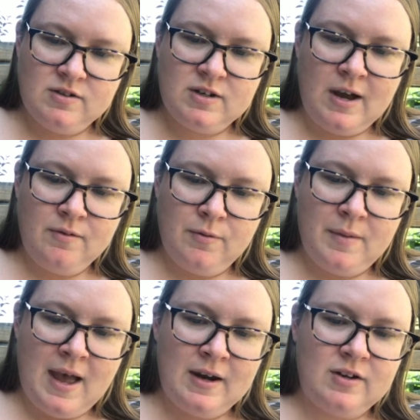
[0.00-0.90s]

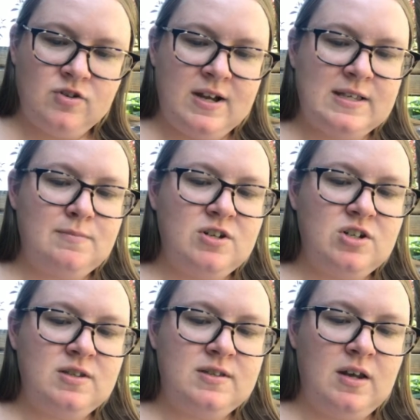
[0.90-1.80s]
gyromatic
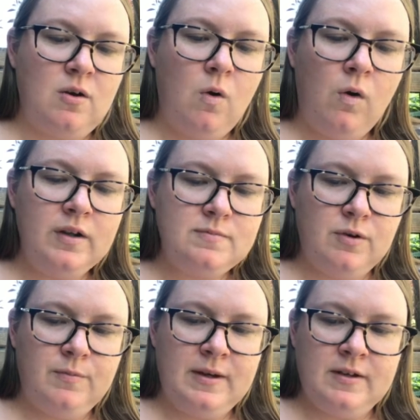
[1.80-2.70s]
transmissions and
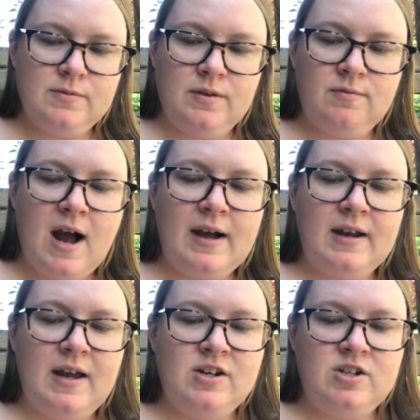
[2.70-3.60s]
Oldsmobiles with
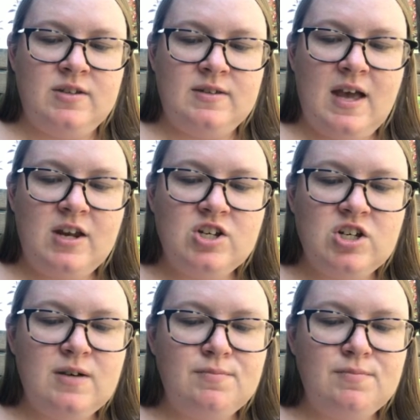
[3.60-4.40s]
rocket engines and Jeep